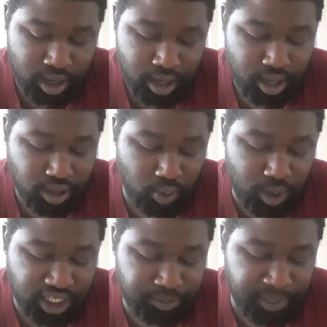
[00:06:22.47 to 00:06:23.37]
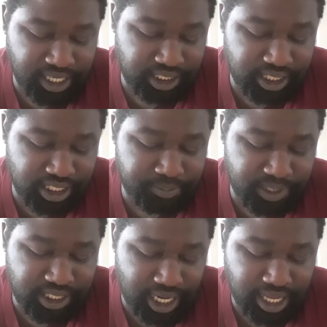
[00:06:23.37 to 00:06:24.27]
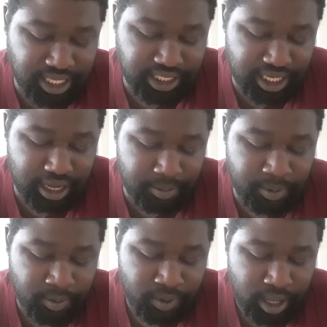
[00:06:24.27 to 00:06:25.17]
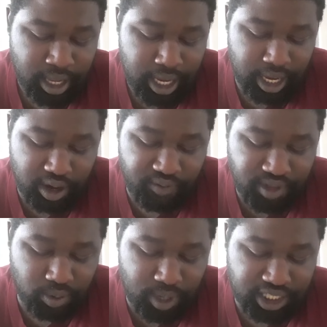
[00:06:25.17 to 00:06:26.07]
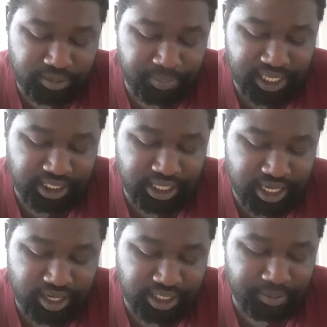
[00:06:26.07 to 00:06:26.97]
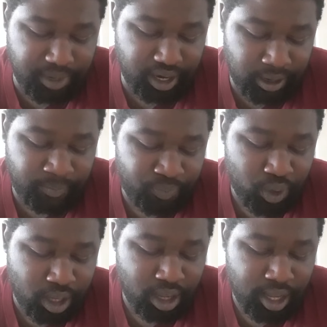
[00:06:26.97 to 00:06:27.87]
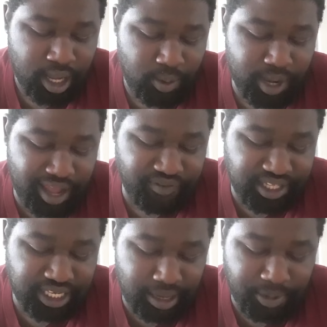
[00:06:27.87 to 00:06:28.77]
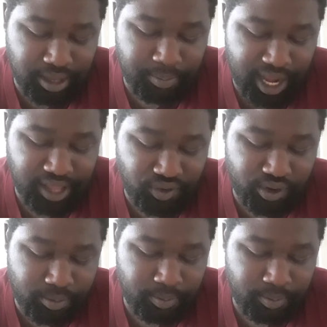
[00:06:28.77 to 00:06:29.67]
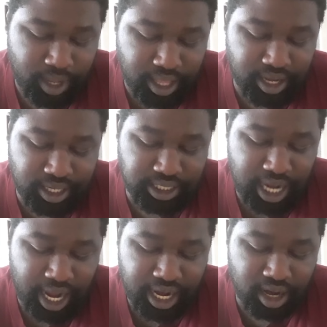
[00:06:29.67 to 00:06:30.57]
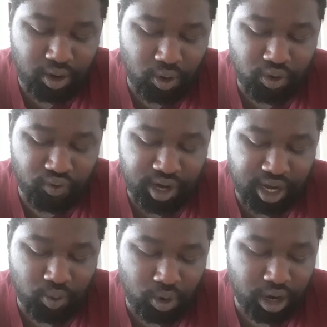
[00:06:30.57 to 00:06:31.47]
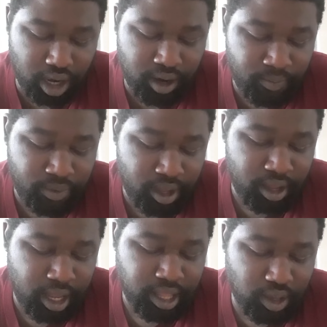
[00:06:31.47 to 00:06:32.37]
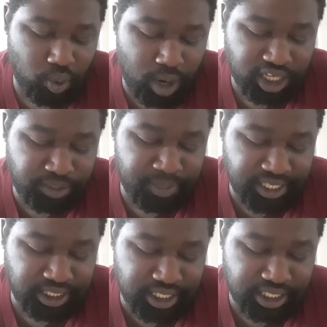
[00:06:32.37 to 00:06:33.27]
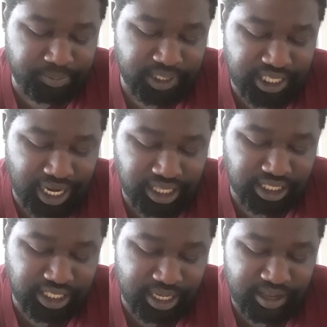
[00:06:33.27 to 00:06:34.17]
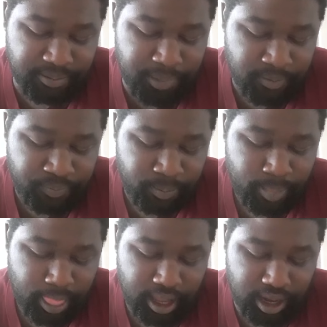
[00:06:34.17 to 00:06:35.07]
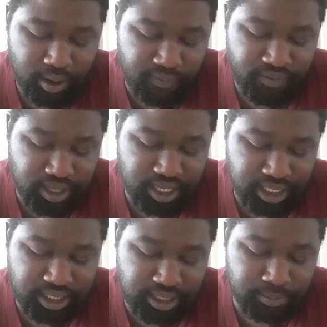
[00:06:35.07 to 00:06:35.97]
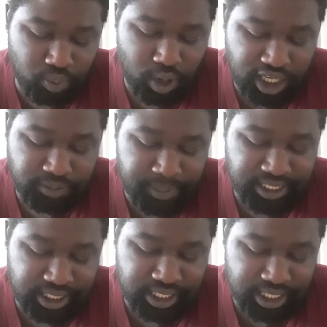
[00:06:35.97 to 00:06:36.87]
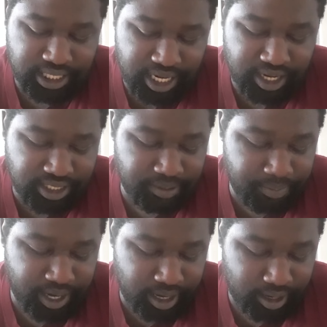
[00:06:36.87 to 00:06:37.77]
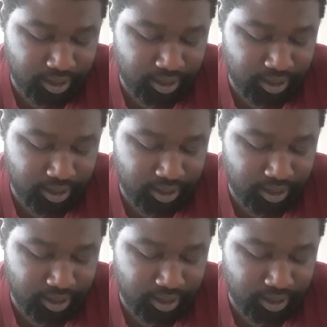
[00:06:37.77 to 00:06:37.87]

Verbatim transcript: The wash basin is beside the tub, and over the wash basin there is a mirror. We have a tub in the bathroom, and there is hot and cold running water. The wash basin is beside the tub, and over the wash basin there is a mirror.